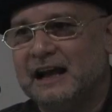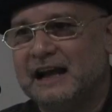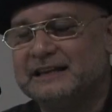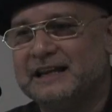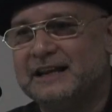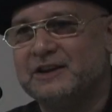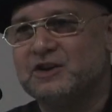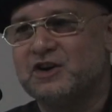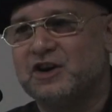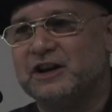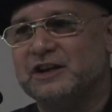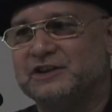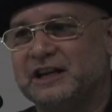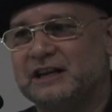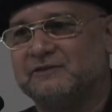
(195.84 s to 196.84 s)
I say, you go
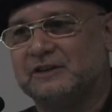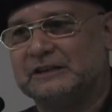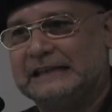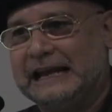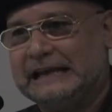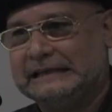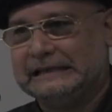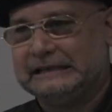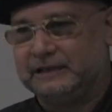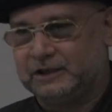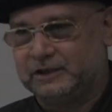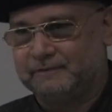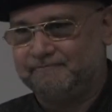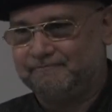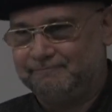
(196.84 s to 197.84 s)
to jail for 10
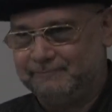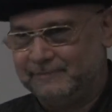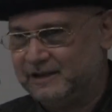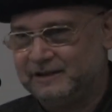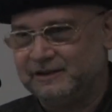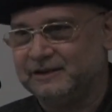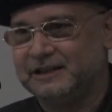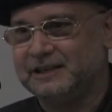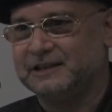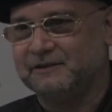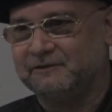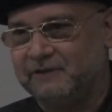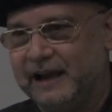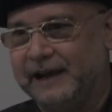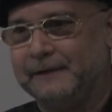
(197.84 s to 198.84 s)
years. It's not just a
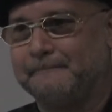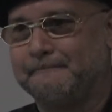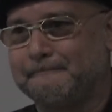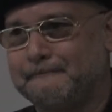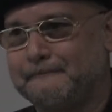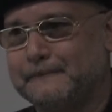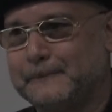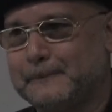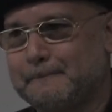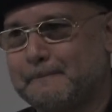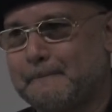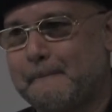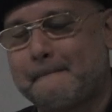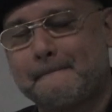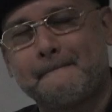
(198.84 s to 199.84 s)
fine.
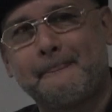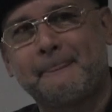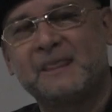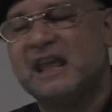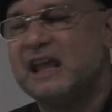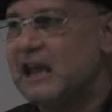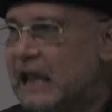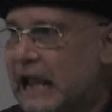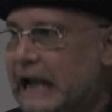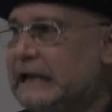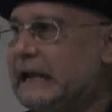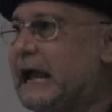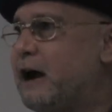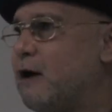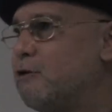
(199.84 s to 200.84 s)

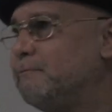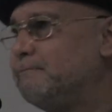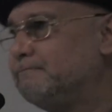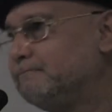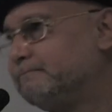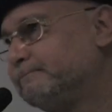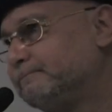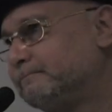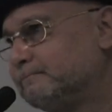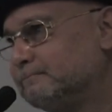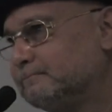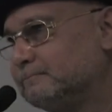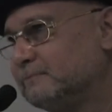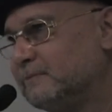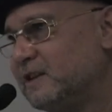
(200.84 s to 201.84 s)
Anyhow,
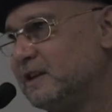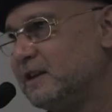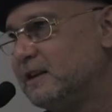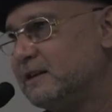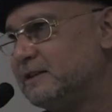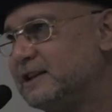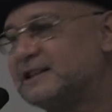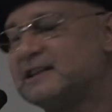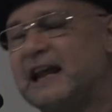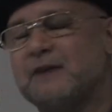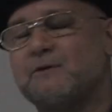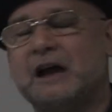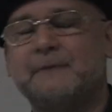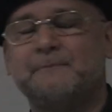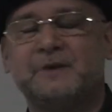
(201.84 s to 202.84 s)
just like
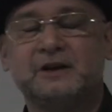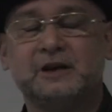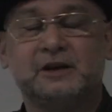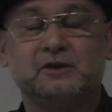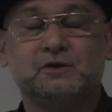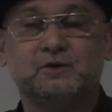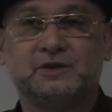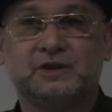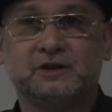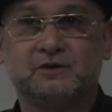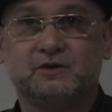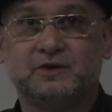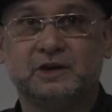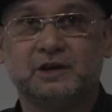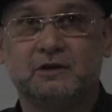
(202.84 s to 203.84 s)
what happened in
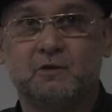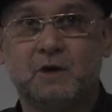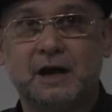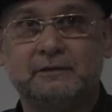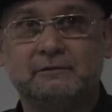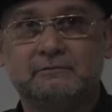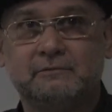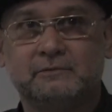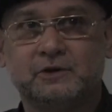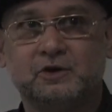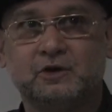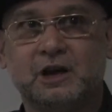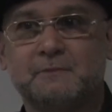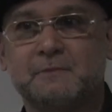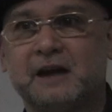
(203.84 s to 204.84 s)
2001,
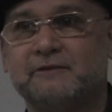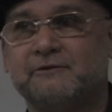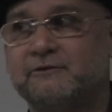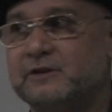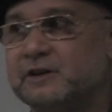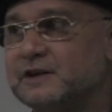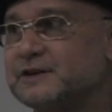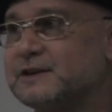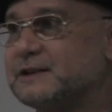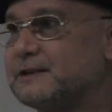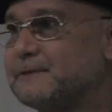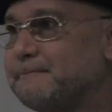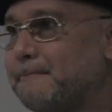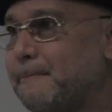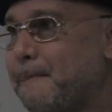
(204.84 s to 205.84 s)
during my
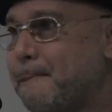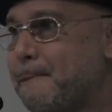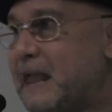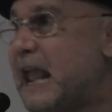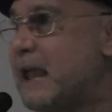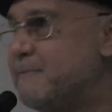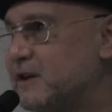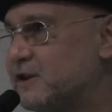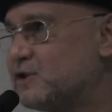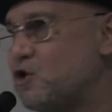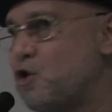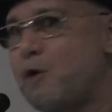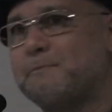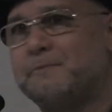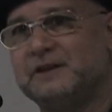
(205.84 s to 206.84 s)
first habeas
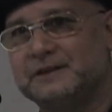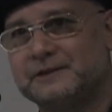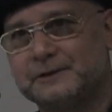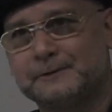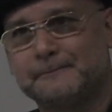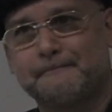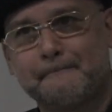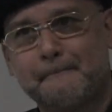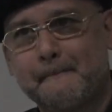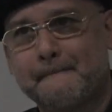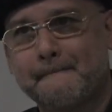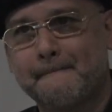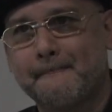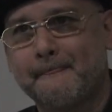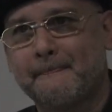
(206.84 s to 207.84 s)
corpus,
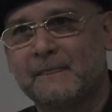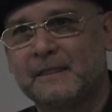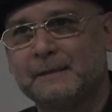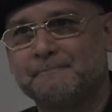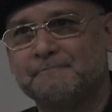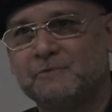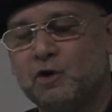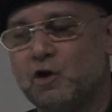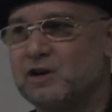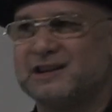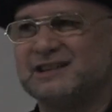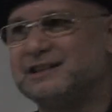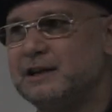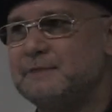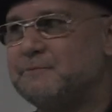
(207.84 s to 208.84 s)

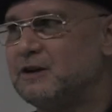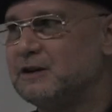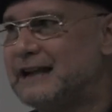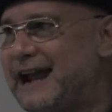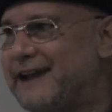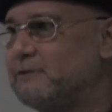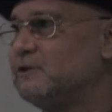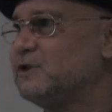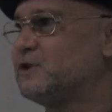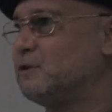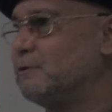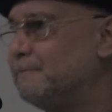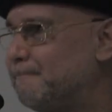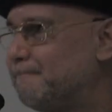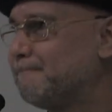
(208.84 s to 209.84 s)
Augustine Paul died also.